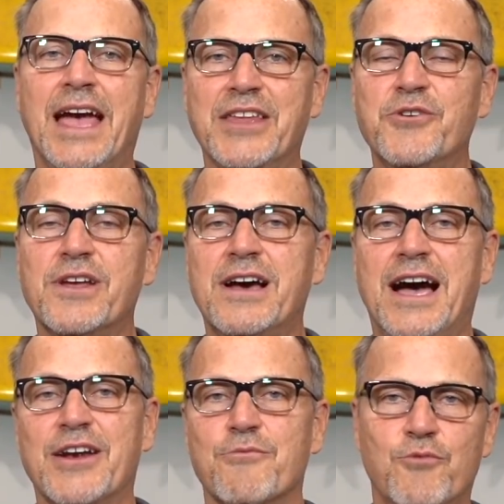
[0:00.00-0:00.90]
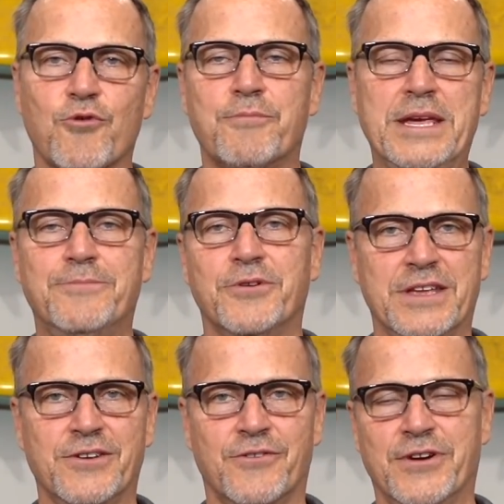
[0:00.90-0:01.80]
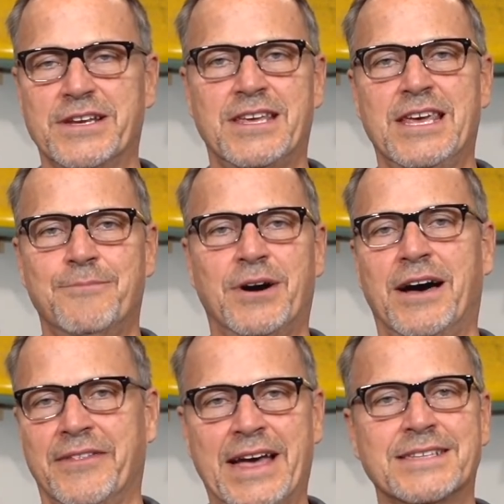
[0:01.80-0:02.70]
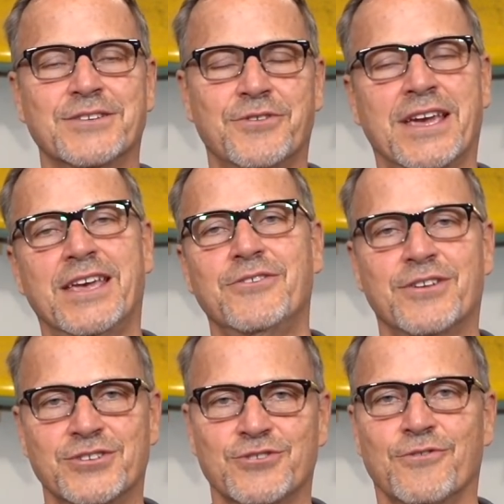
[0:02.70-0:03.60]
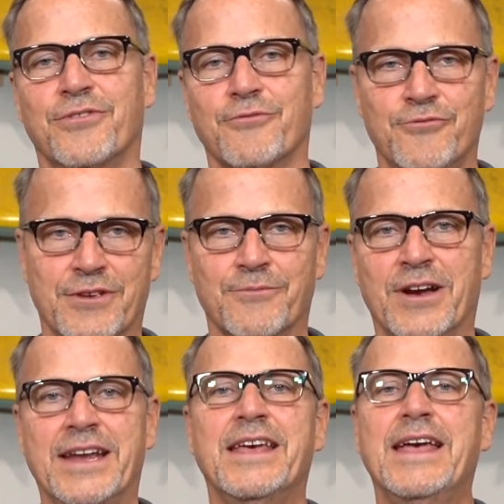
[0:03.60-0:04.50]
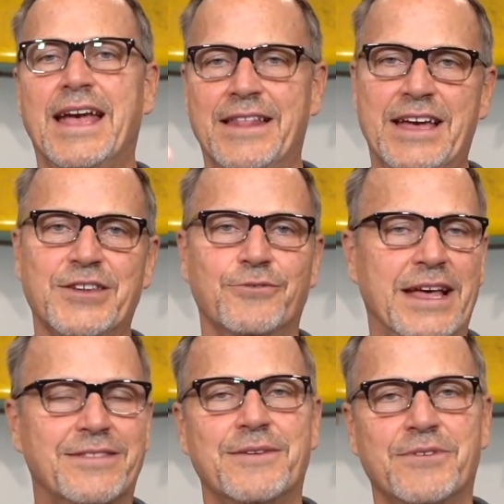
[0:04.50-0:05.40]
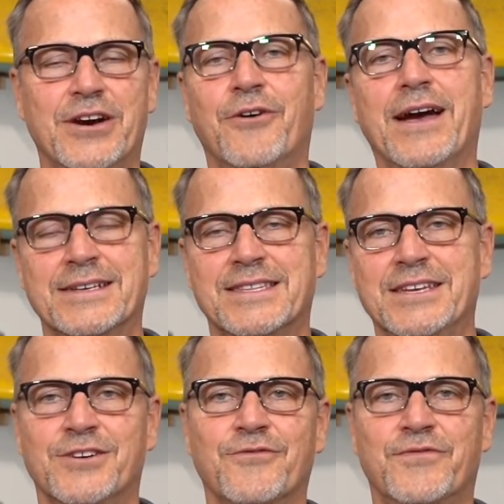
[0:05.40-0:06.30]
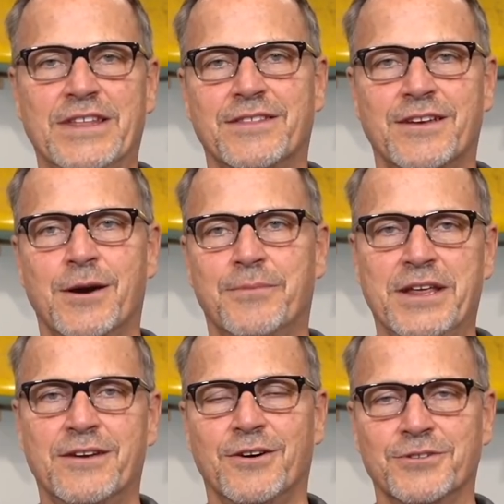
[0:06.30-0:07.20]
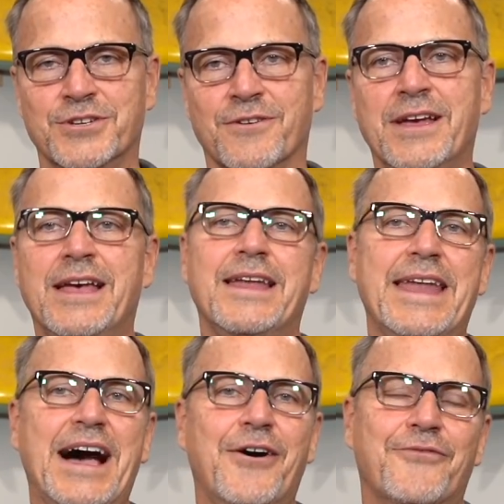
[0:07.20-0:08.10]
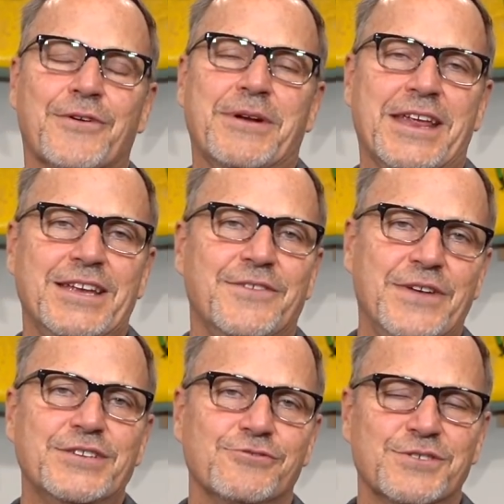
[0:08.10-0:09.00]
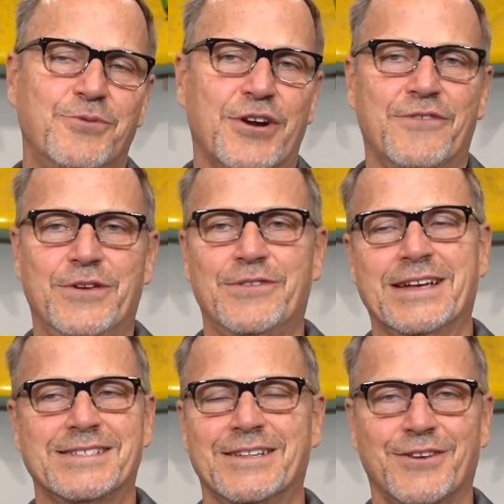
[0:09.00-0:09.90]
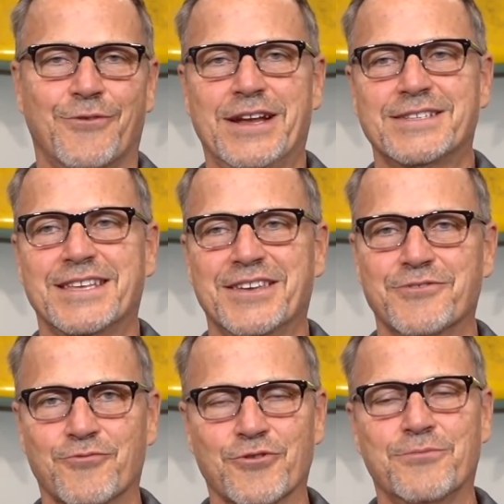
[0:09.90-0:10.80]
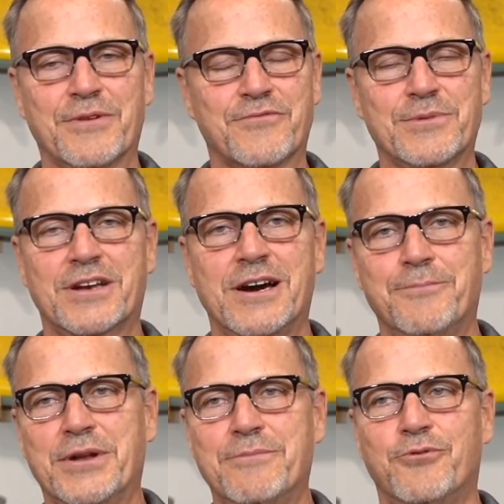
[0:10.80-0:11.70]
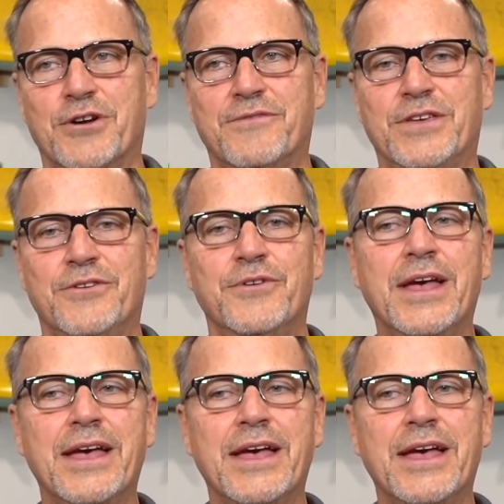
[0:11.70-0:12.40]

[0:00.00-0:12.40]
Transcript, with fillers: And you can hire more people than you're going to keep on. That's okay, you can churn through them, right? And then you let them go as they don't fit the company culture. Now, from an individual's point of view, that's not the greatest thing in the world, but from a company point of view,